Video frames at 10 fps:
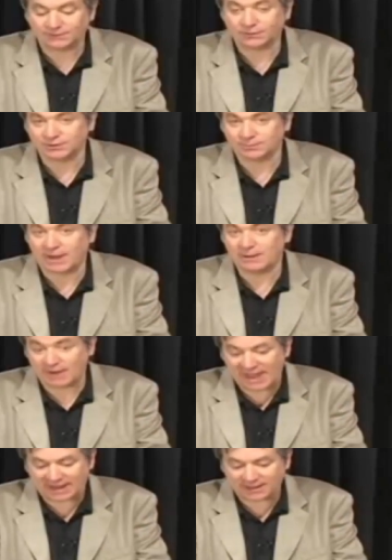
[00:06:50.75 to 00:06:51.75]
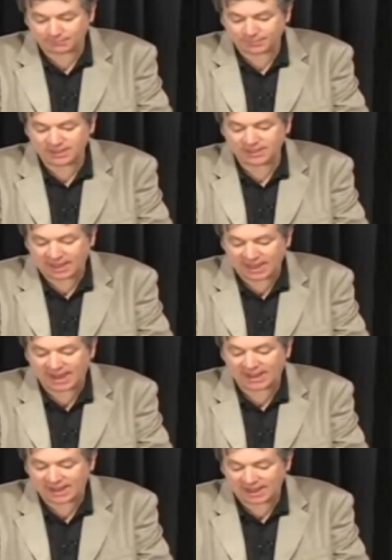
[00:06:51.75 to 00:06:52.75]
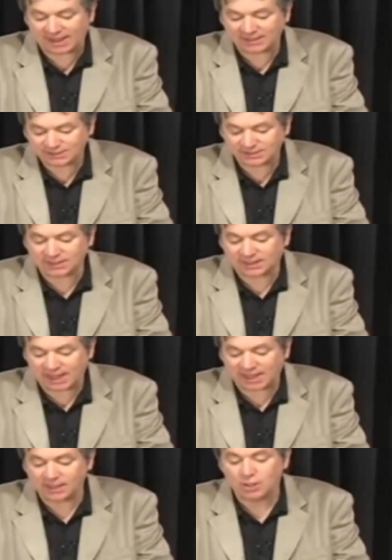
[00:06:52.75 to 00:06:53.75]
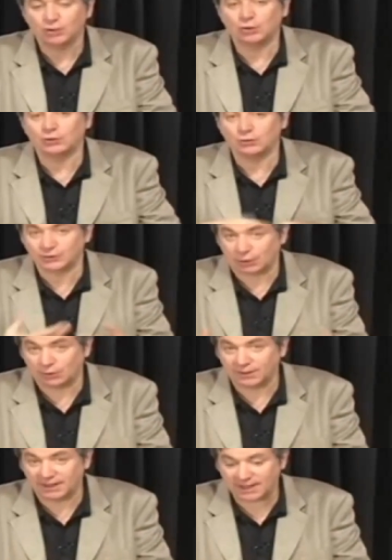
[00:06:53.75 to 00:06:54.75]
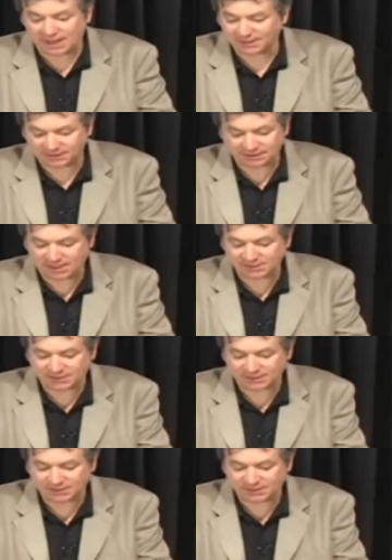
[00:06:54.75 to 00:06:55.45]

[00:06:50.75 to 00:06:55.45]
if you spell black B-L-A-C-K you use all the cards it doesn't